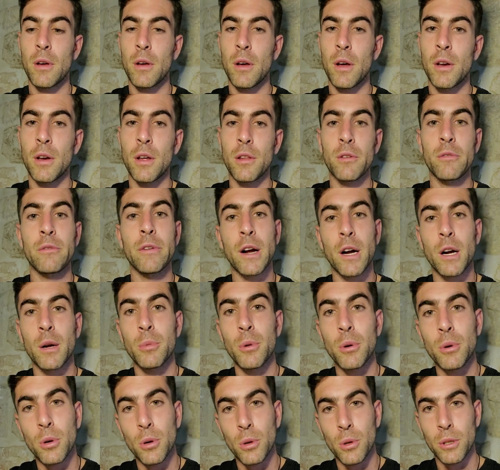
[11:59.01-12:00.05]
another
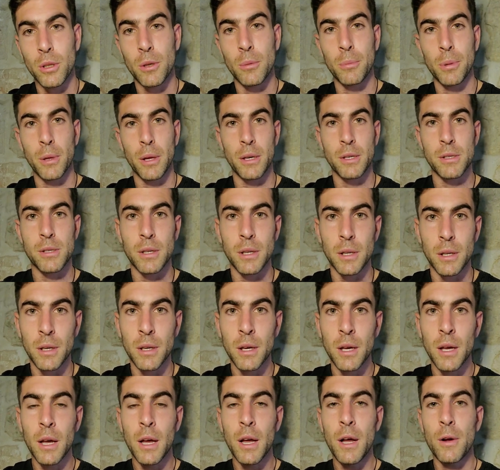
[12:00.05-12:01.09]
variable called complexity,
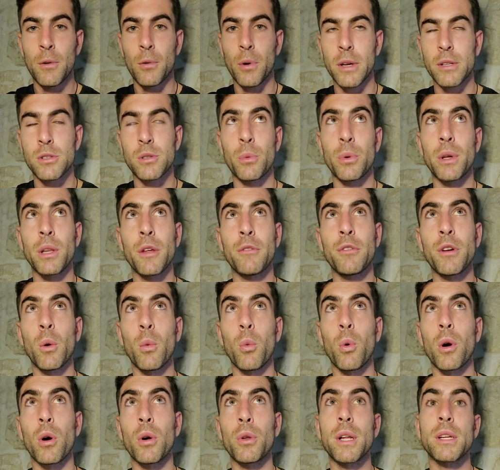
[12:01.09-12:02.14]
right? So we live in a
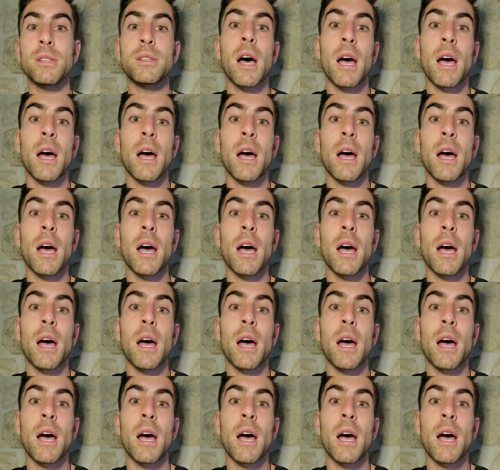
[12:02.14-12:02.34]
world that's